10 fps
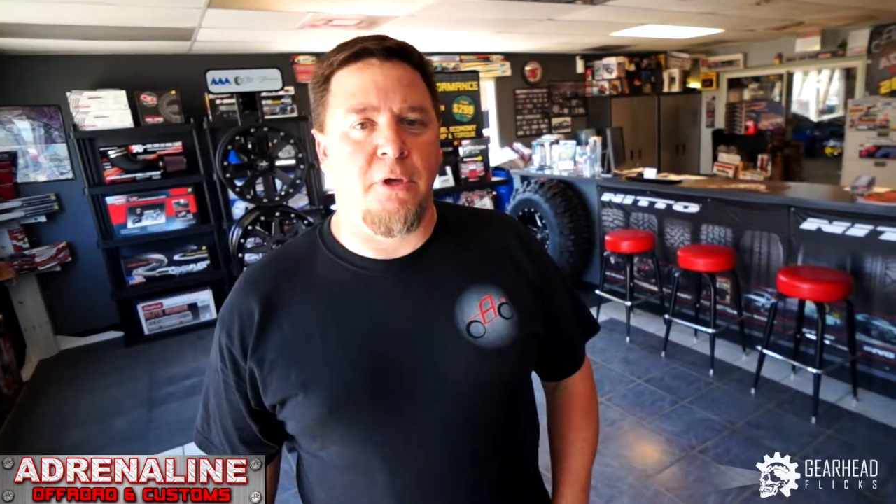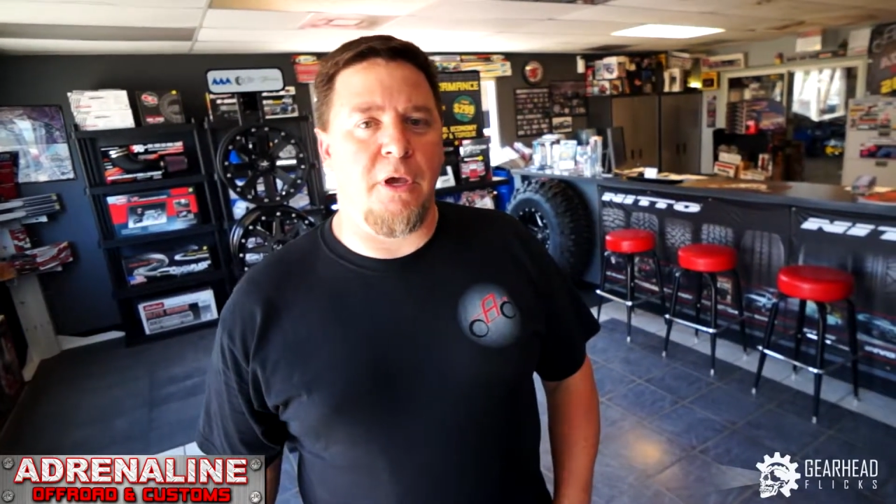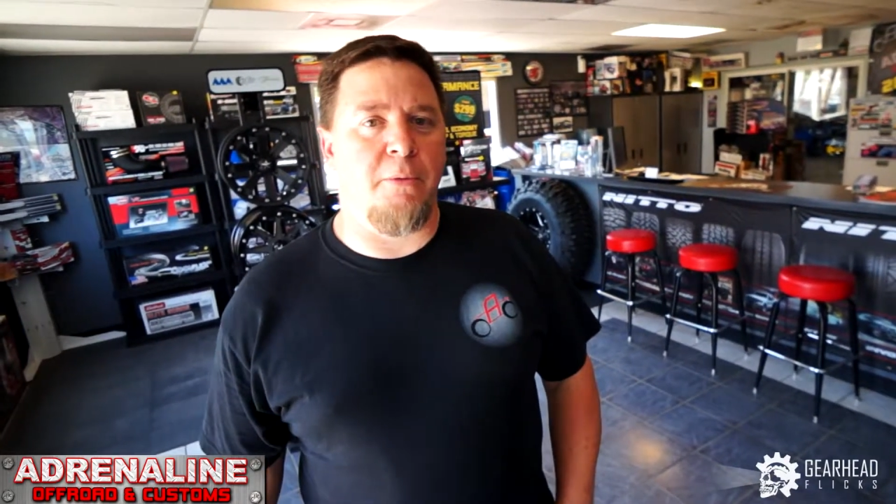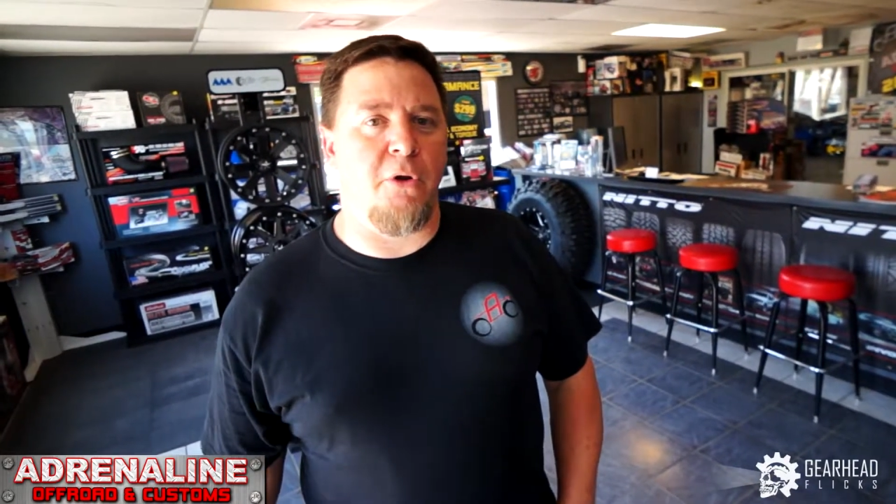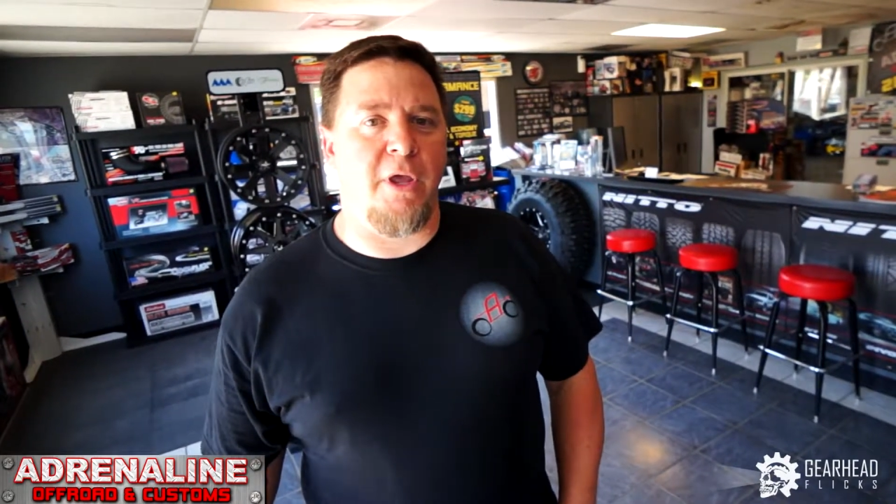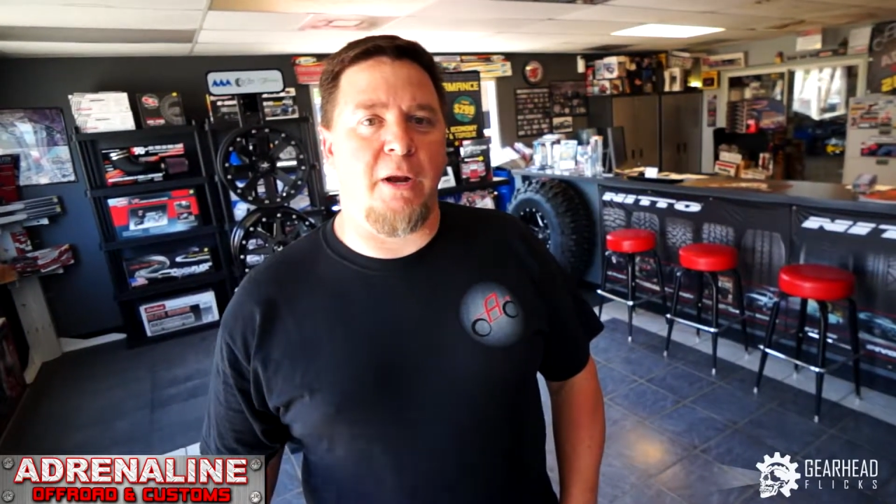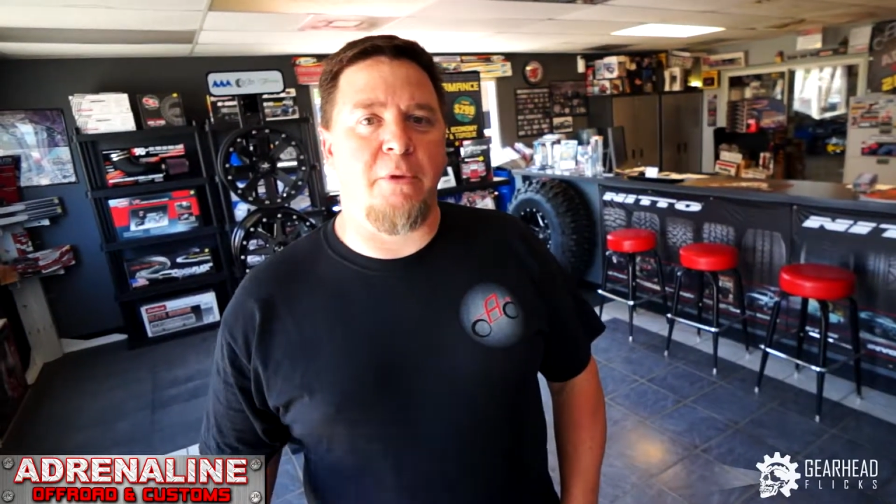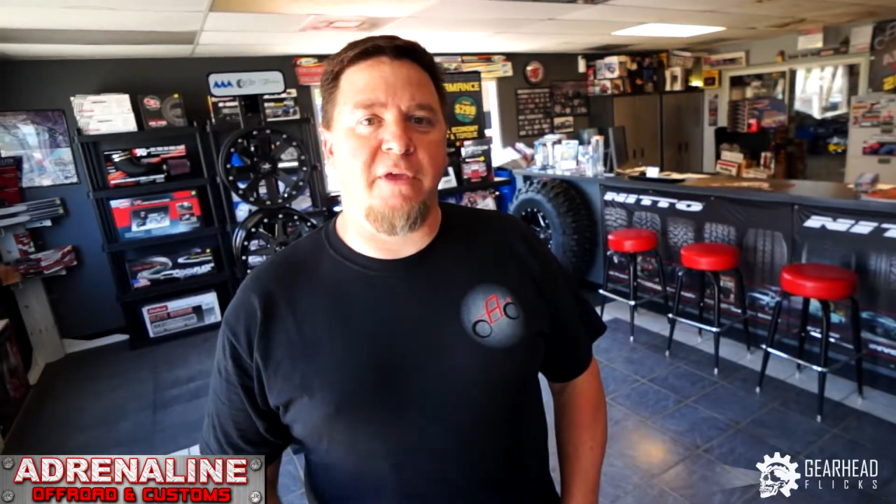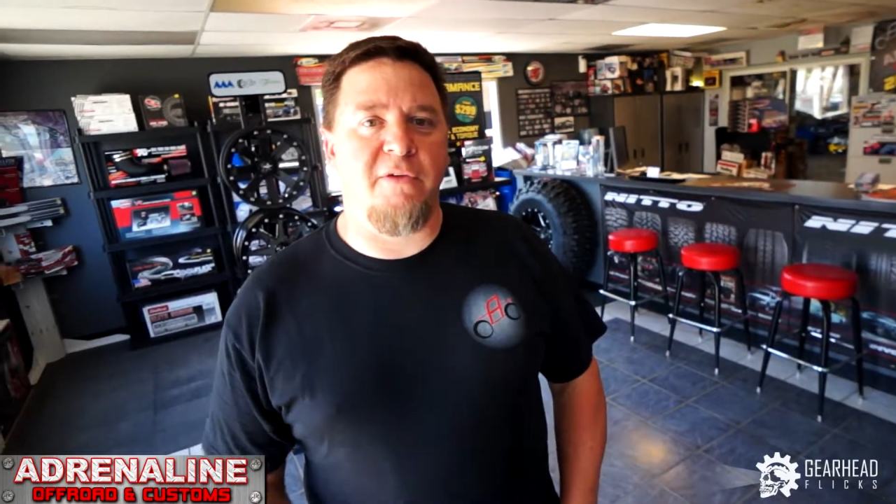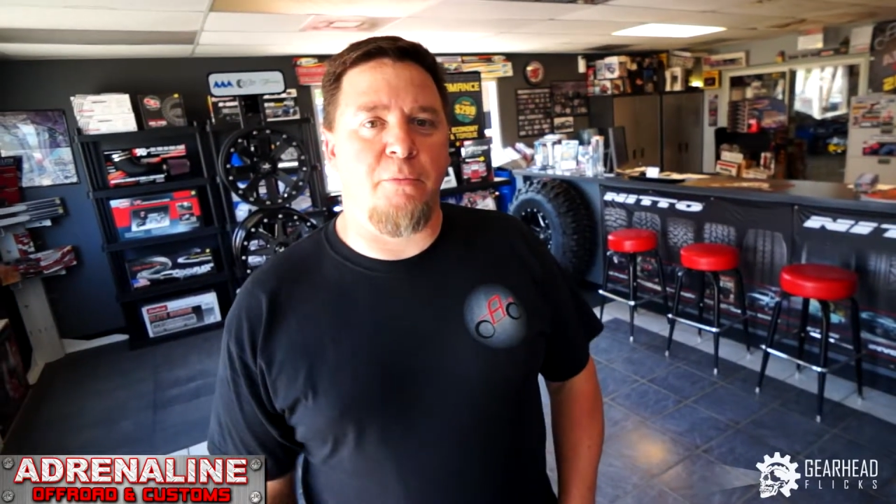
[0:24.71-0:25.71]
Come on in, I'm
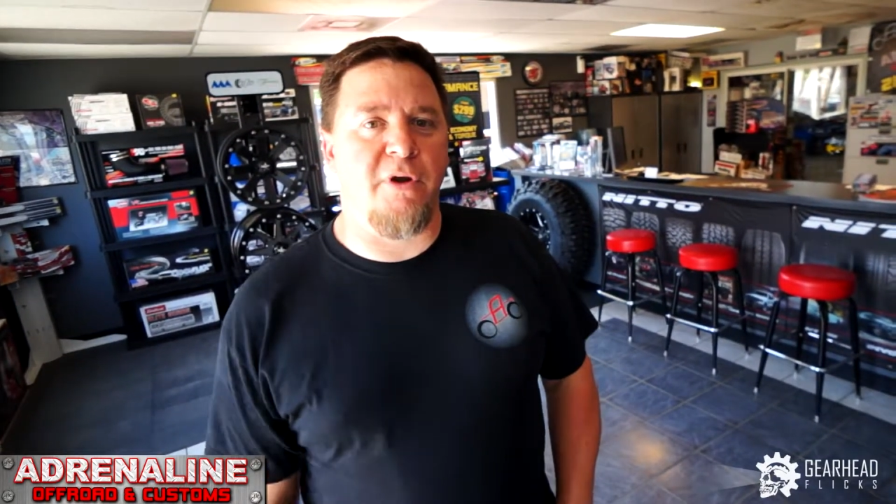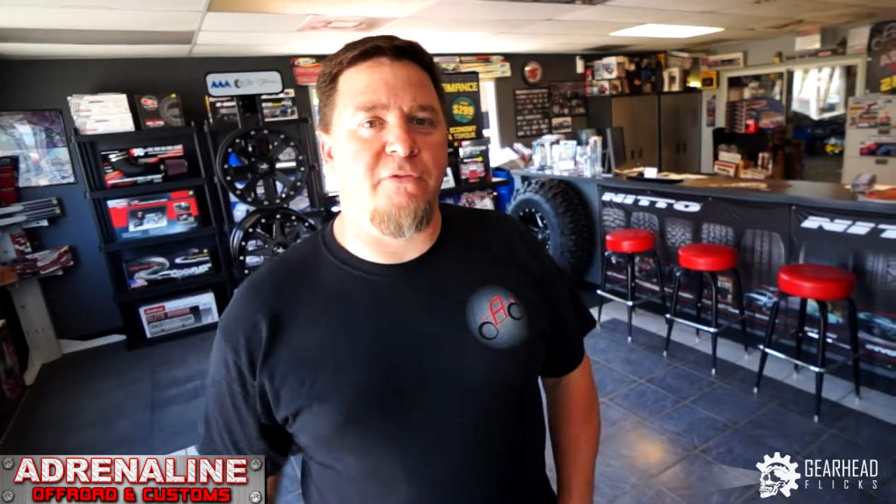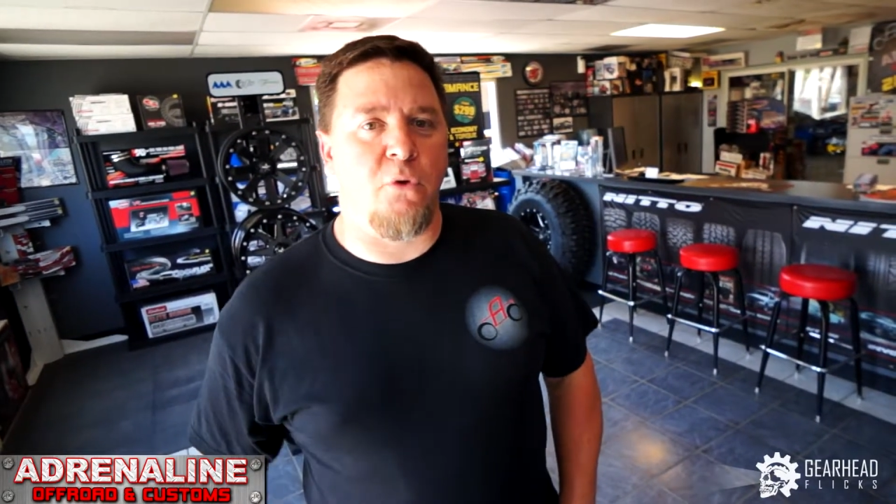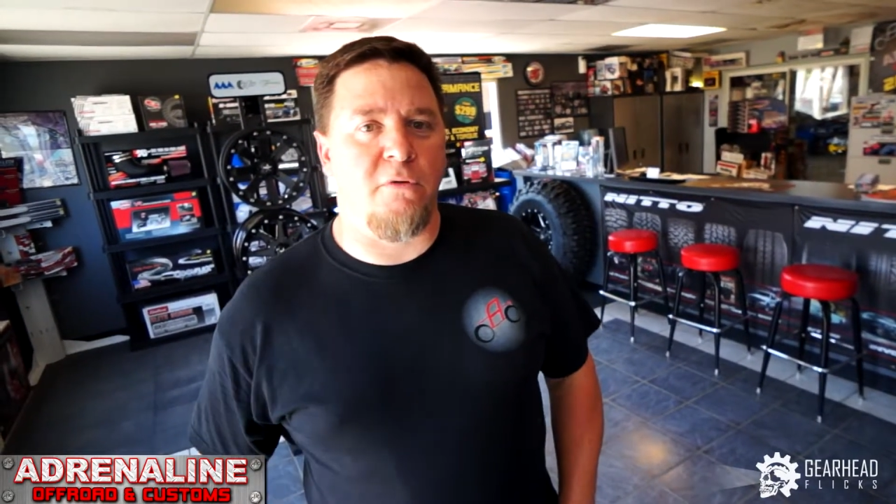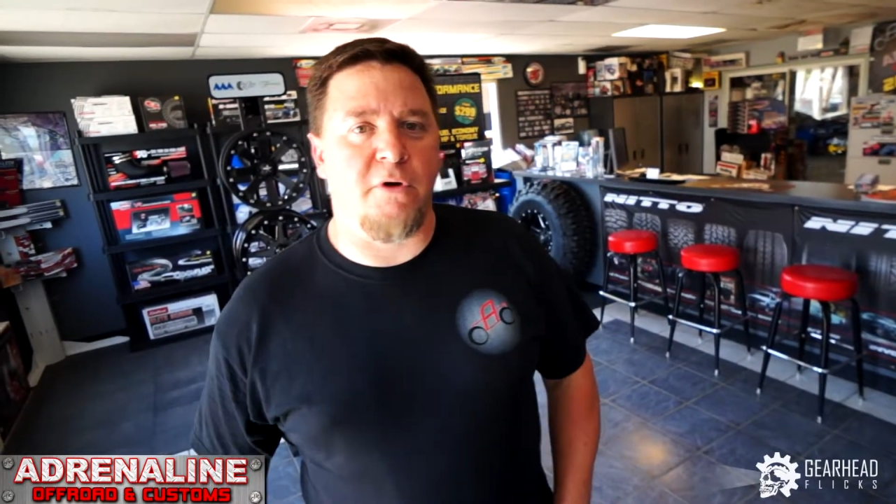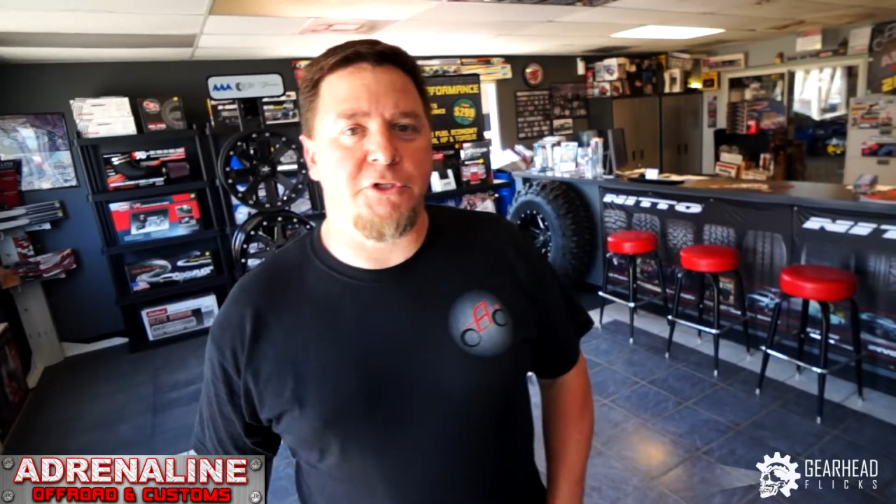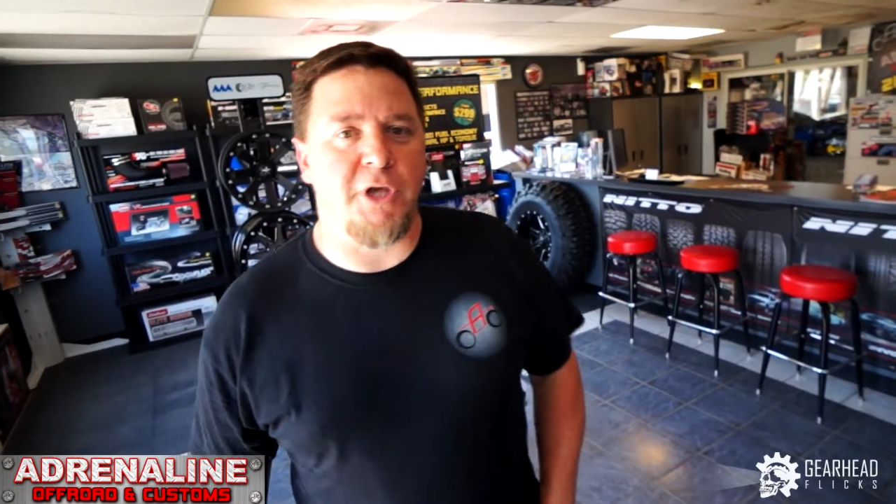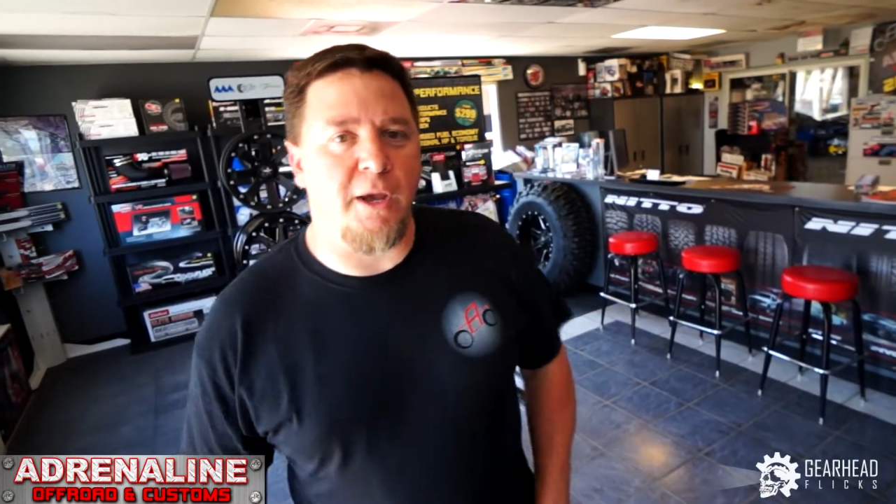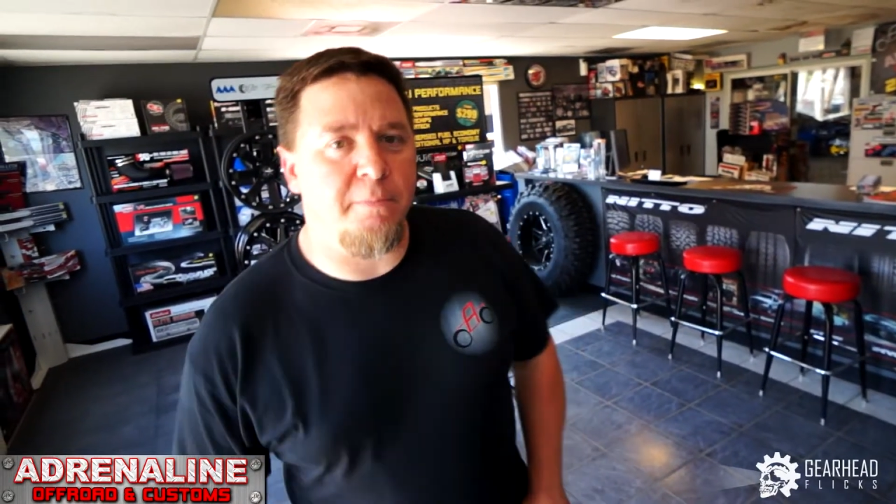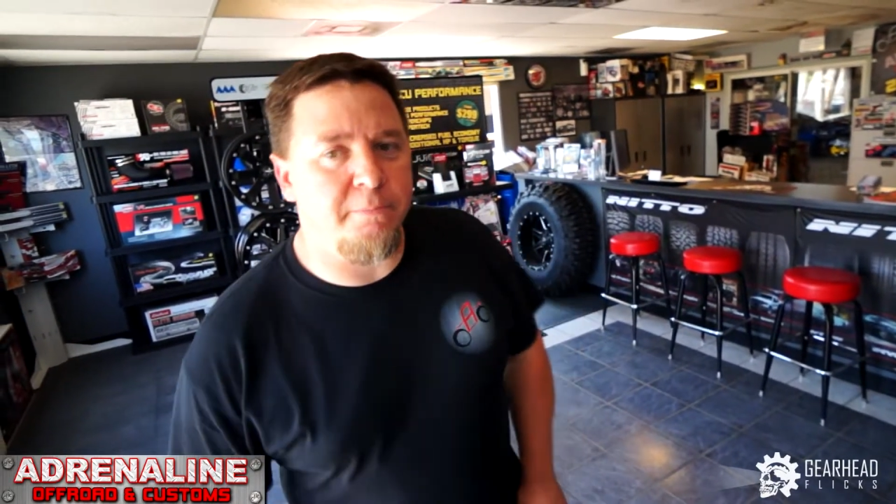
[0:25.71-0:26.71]
going to give you a brief tour of our
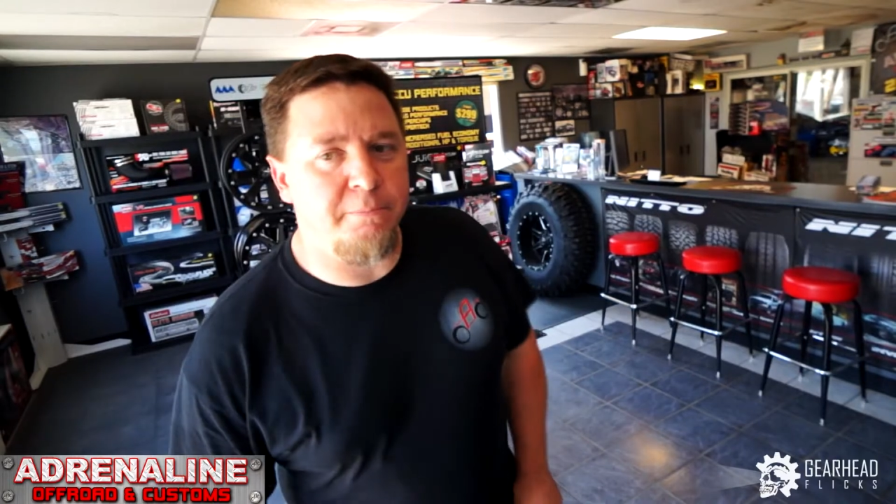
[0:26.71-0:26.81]
shop.